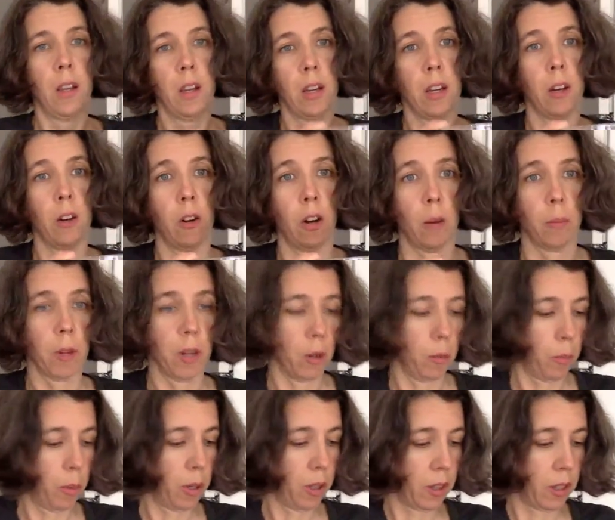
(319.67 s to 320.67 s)
here, I'm going
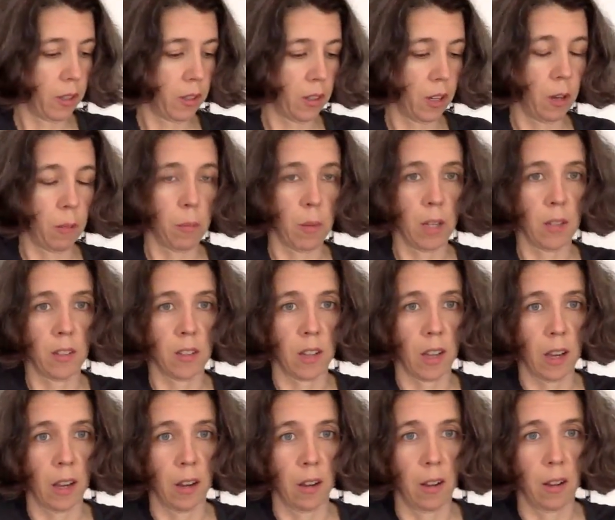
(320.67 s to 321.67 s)
to put this on my
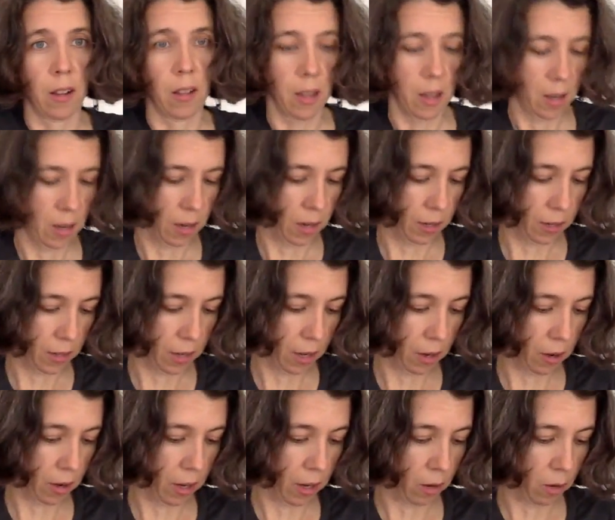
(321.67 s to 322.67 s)
scale and
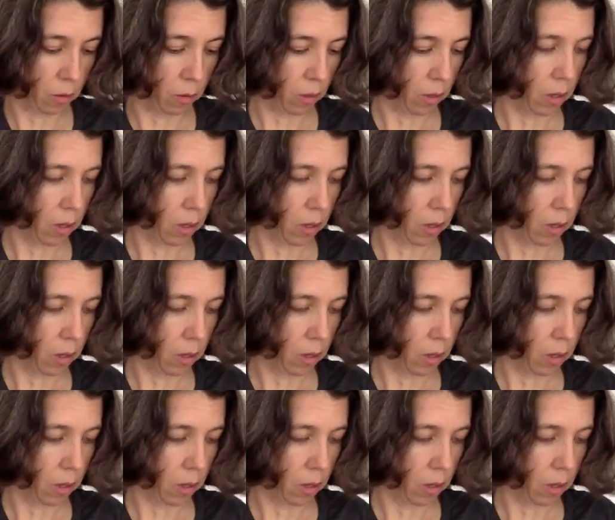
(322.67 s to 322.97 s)
tear it out.